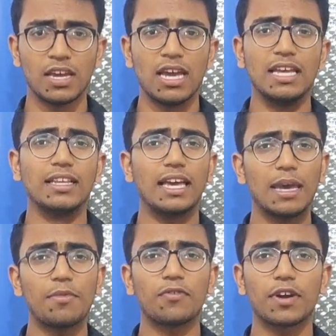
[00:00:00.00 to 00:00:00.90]
In the
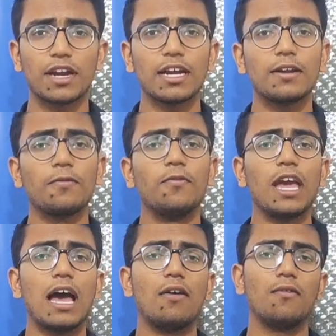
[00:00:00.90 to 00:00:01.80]
game of cricket, we
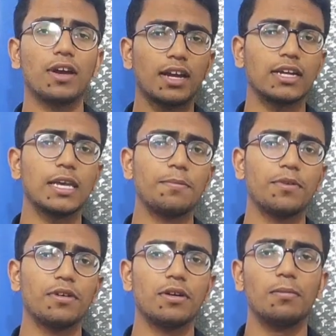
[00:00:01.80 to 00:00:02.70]
have
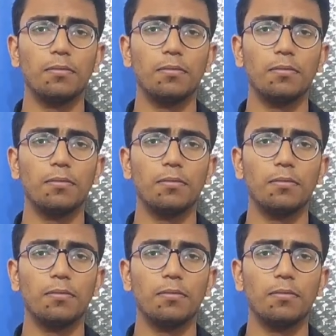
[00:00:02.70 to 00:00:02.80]
wicketkeeper,